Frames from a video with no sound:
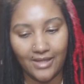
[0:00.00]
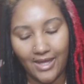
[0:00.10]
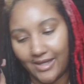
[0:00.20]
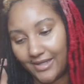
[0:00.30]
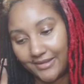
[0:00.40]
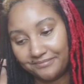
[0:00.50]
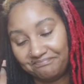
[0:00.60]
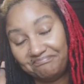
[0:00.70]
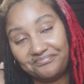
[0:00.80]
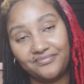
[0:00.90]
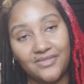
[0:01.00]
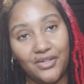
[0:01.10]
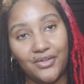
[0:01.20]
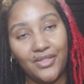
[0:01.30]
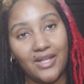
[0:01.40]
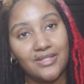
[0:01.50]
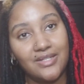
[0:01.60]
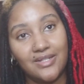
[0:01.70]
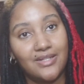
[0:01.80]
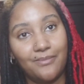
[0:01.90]
And that's
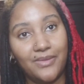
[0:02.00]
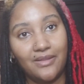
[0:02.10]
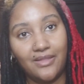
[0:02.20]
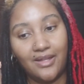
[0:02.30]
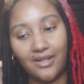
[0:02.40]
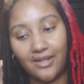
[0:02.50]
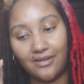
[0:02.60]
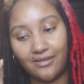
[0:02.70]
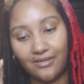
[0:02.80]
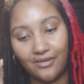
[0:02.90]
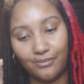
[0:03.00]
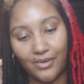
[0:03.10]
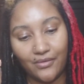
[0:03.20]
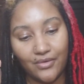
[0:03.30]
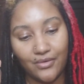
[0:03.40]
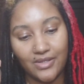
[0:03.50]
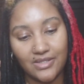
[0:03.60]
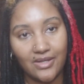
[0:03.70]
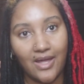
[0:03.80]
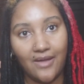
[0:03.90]
just something that they're both going
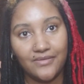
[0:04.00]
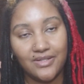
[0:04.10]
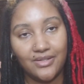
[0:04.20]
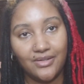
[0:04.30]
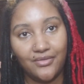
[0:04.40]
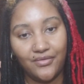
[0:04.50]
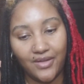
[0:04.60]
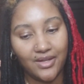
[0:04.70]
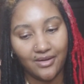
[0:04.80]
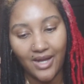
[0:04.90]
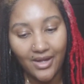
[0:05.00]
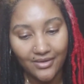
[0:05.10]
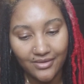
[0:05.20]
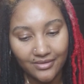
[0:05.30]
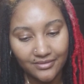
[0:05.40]
to have to figure out.